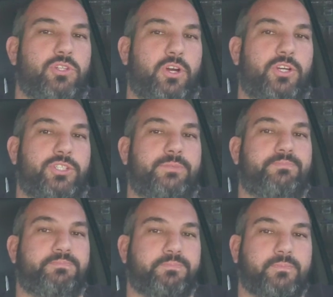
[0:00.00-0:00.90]
Charger
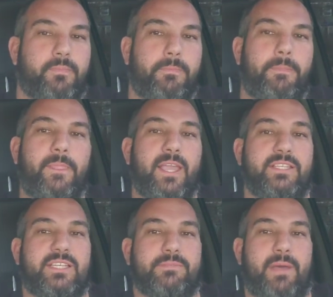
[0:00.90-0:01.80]

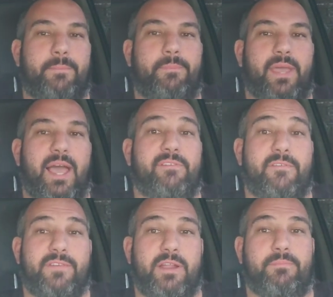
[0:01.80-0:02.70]
is because I have a
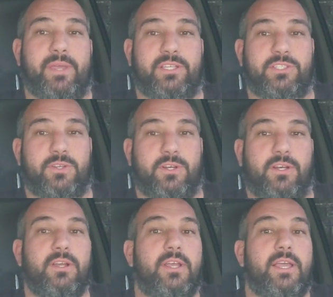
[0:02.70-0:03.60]
very big
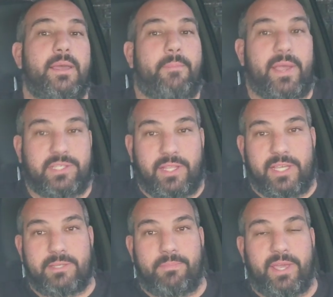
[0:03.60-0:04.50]
stall.
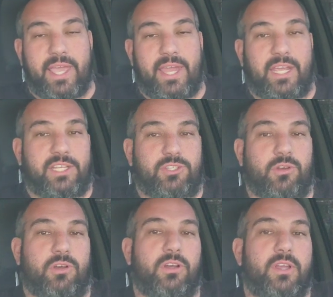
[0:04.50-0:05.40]
Basically, it's a big NA
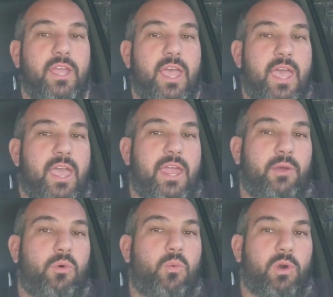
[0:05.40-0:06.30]
stall, and
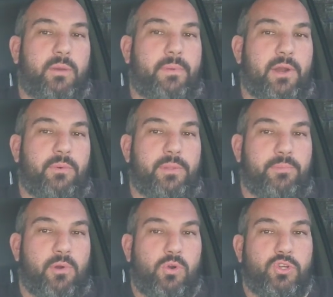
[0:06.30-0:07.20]
it will work better with a
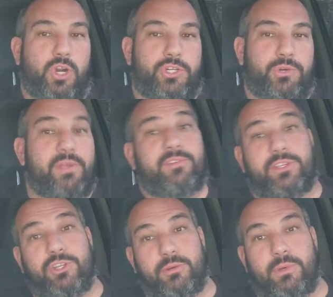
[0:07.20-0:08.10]
Pro Charger, even a
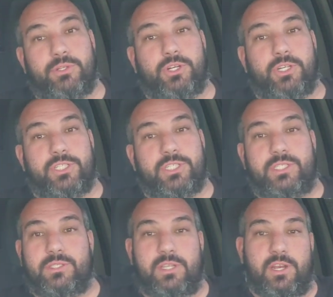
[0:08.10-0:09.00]

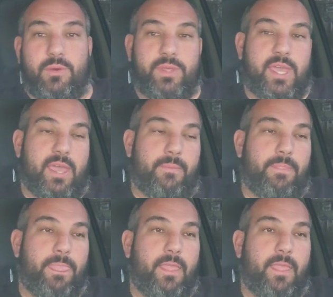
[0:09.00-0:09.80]
turbocharged, you know, kit.